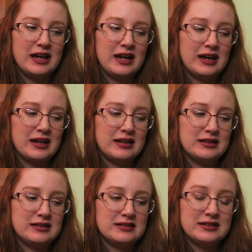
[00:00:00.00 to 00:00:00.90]

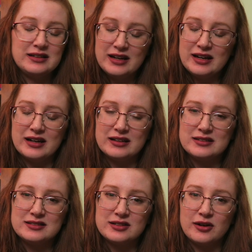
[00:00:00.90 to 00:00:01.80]
And yeah,
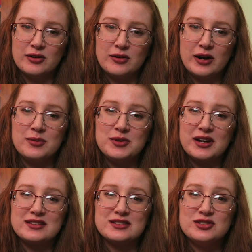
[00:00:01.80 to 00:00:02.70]
so I hope you
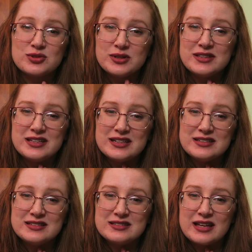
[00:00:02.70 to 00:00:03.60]
guys enjoyed
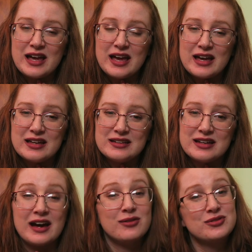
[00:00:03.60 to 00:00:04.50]
this and
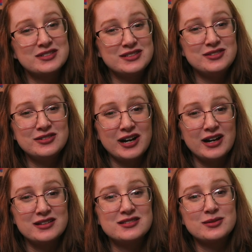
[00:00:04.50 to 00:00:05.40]
I will see you
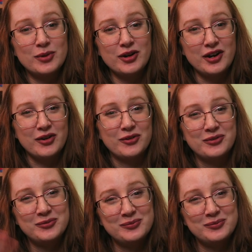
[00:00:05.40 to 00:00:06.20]
guys tomorrow.